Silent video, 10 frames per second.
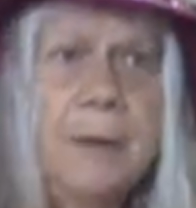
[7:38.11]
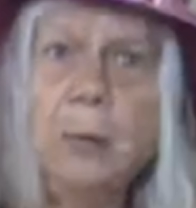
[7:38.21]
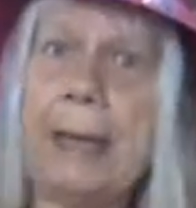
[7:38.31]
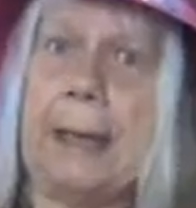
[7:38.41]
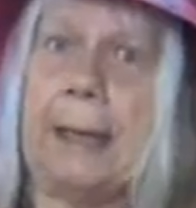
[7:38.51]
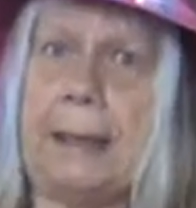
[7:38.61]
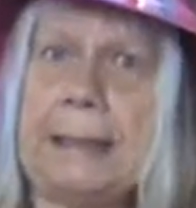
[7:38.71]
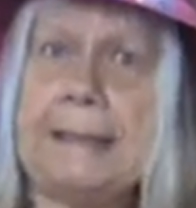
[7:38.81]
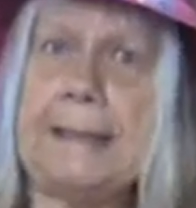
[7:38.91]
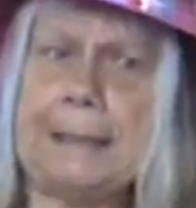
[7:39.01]
well, at
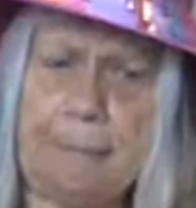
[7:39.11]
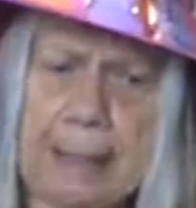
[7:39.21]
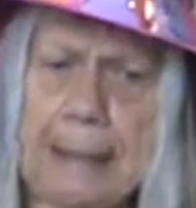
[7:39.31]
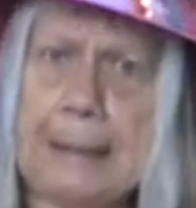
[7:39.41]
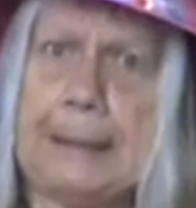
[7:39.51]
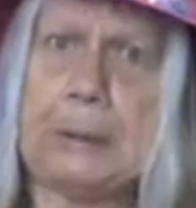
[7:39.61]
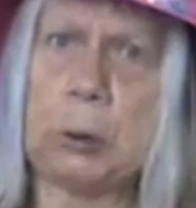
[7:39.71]
least he admitted the